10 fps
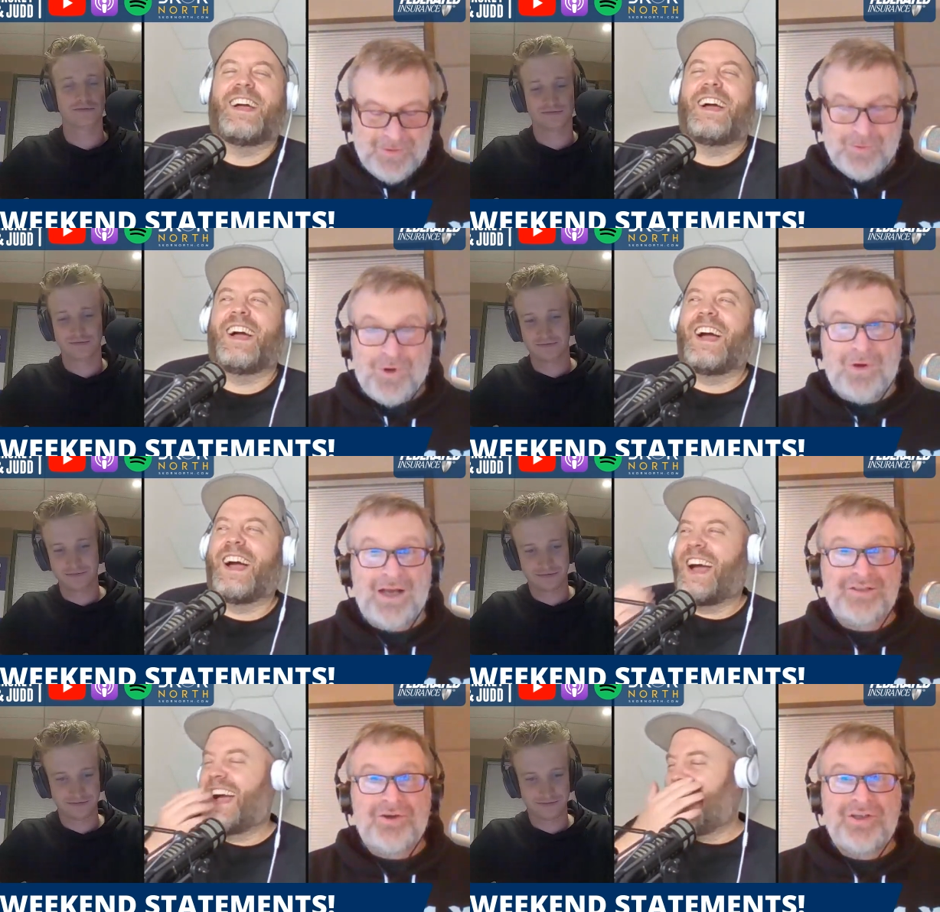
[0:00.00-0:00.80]
Speaker 1: well.
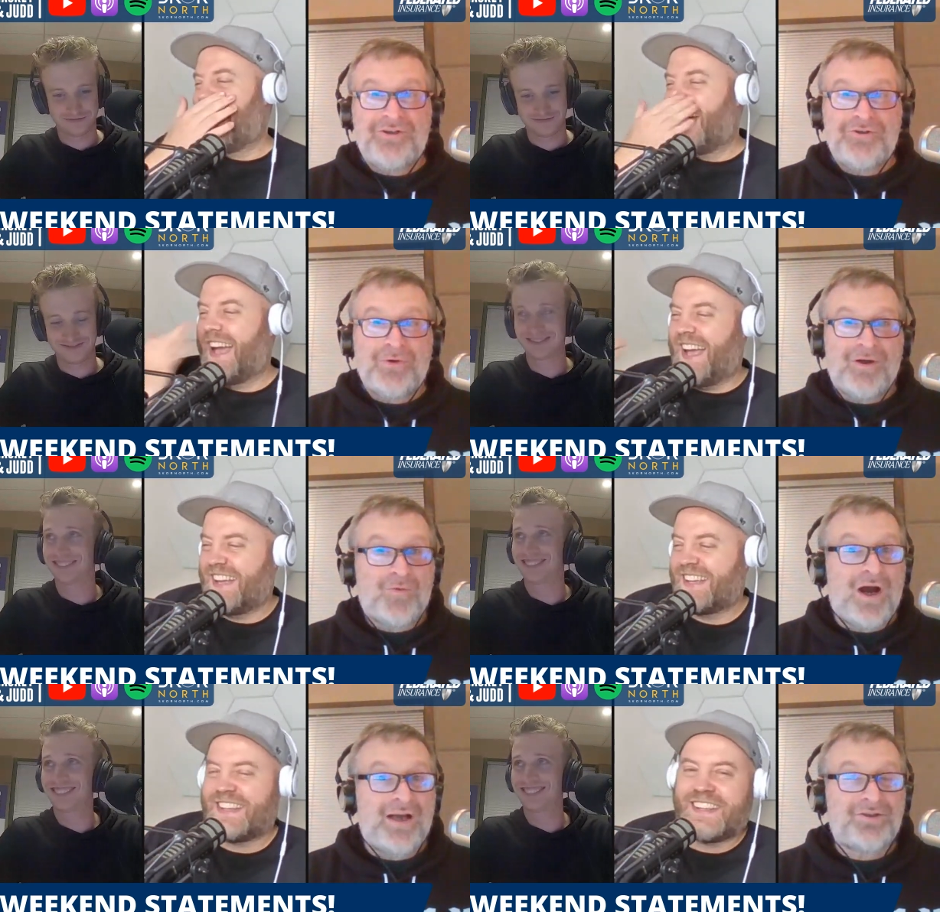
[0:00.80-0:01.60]
Roscoe did do a
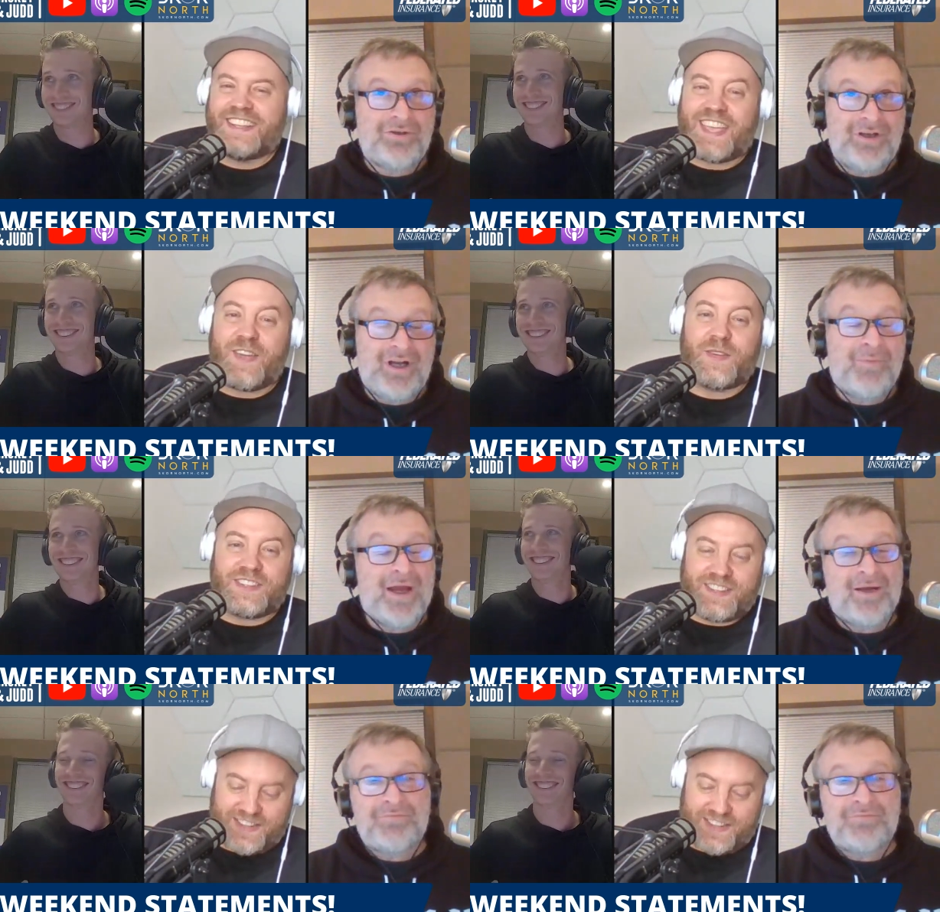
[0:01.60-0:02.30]
Roscoe did a was, bang up